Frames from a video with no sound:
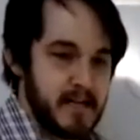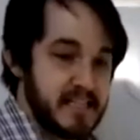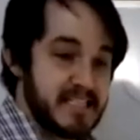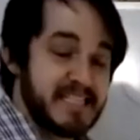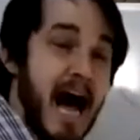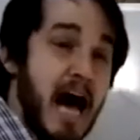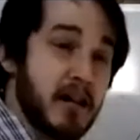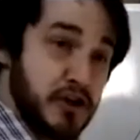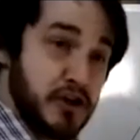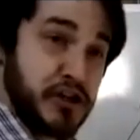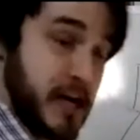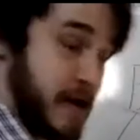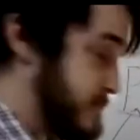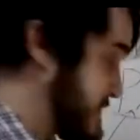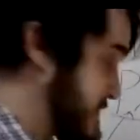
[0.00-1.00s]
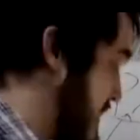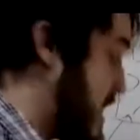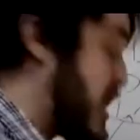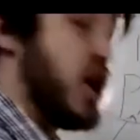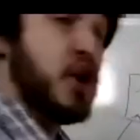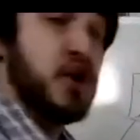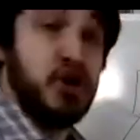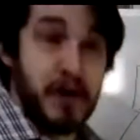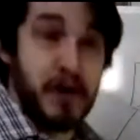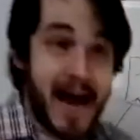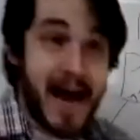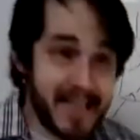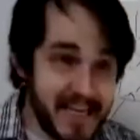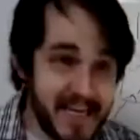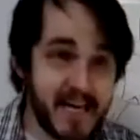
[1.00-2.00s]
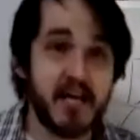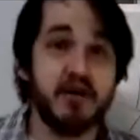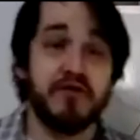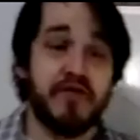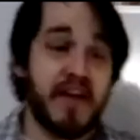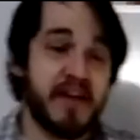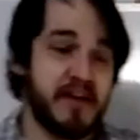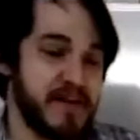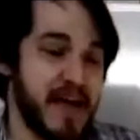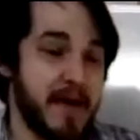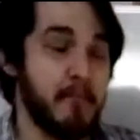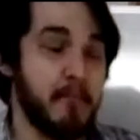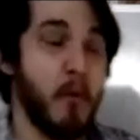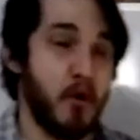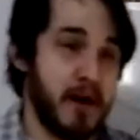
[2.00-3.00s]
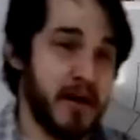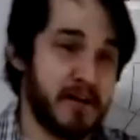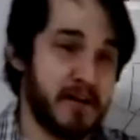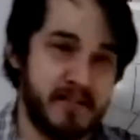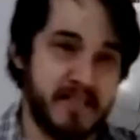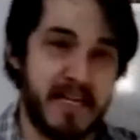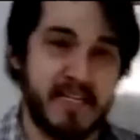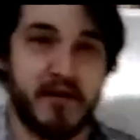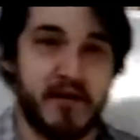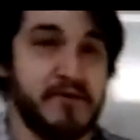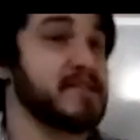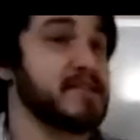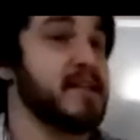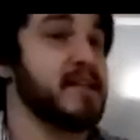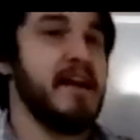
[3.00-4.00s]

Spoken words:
Scholarships. Good idea. You'd think you'd get more interesting students.